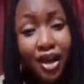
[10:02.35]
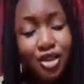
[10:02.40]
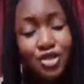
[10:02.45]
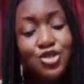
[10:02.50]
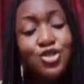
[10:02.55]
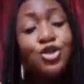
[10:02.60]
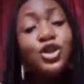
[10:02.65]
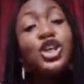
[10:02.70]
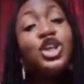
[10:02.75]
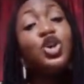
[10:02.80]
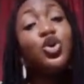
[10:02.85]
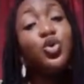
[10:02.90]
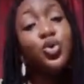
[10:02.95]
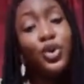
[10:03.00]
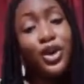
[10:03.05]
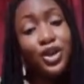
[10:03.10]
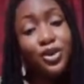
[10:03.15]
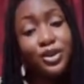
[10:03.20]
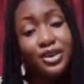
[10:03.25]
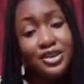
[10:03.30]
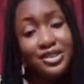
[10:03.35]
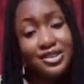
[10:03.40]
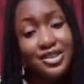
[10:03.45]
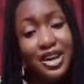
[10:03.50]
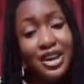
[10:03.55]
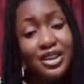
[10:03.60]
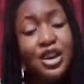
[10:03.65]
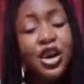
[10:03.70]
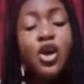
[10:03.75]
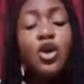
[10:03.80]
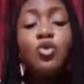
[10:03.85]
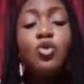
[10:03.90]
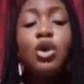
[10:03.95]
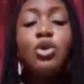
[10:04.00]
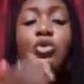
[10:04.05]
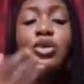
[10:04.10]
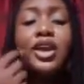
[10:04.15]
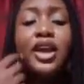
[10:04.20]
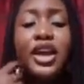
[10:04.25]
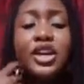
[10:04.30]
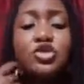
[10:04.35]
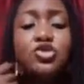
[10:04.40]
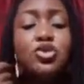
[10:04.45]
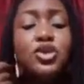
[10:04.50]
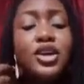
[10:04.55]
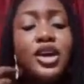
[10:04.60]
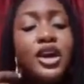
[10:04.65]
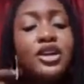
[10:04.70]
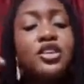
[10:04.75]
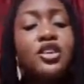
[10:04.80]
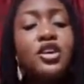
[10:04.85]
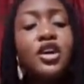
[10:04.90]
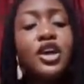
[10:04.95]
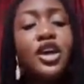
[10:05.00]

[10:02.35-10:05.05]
soliloquy, you understand? When we get to hear the